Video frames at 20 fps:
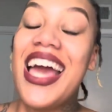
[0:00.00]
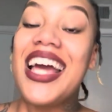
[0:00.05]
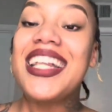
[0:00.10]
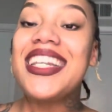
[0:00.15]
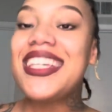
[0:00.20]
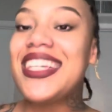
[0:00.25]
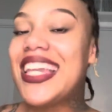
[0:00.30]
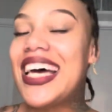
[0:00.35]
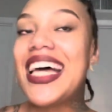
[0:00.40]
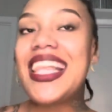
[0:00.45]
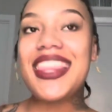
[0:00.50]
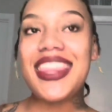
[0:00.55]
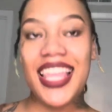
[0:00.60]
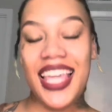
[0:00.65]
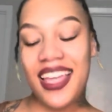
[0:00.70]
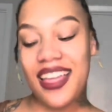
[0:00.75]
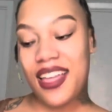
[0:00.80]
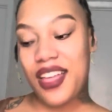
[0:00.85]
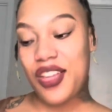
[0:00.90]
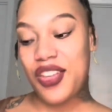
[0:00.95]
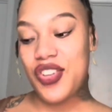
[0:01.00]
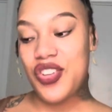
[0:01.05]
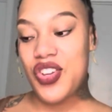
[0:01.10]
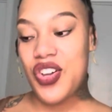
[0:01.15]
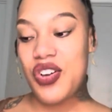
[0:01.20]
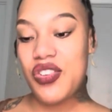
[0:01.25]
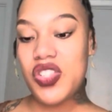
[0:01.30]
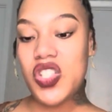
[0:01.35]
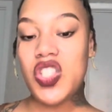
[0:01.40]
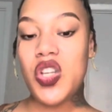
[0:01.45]
nothing,
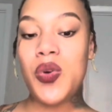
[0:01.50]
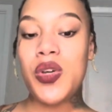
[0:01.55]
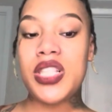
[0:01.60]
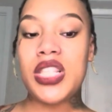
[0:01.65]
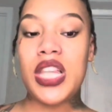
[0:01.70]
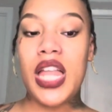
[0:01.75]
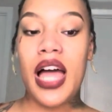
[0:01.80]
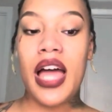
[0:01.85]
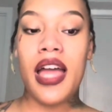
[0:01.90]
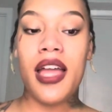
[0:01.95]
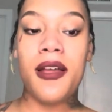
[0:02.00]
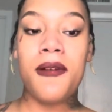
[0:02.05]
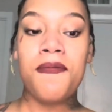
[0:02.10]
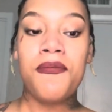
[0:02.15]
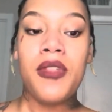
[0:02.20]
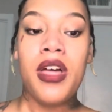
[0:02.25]
So it's like,